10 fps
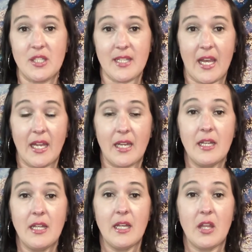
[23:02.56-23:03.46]
design.
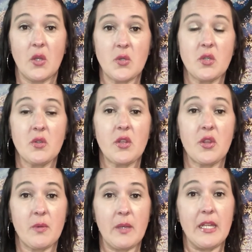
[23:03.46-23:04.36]
Those are the
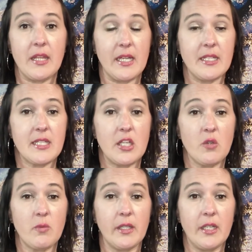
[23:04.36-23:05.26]
three things that
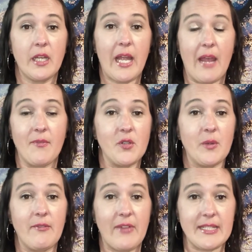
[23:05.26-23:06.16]
you're really going to have to
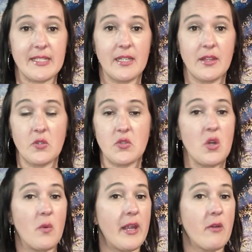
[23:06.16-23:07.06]
invest in. There's
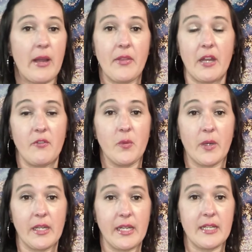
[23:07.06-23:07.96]
no way around that if you
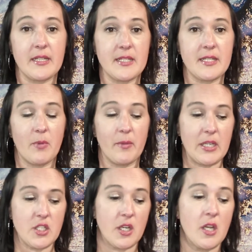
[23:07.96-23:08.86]
wanted to get into
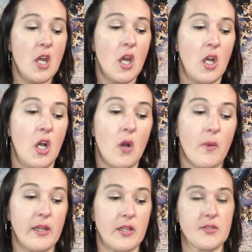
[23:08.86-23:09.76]
sublimation. Oh,
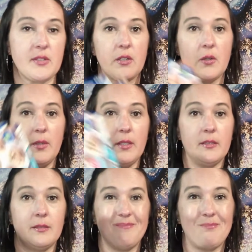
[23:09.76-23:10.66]
and also
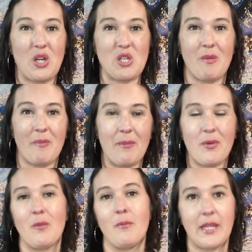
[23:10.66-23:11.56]
parchment
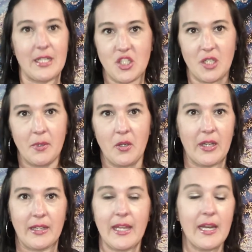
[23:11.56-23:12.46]
paper, but that's you can
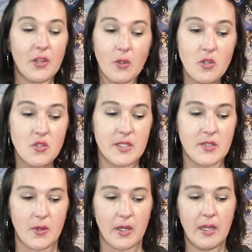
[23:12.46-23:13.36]
get that at the grocery
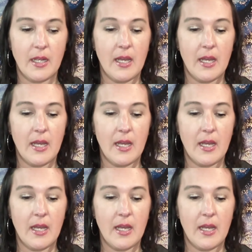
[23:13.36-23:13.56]
store.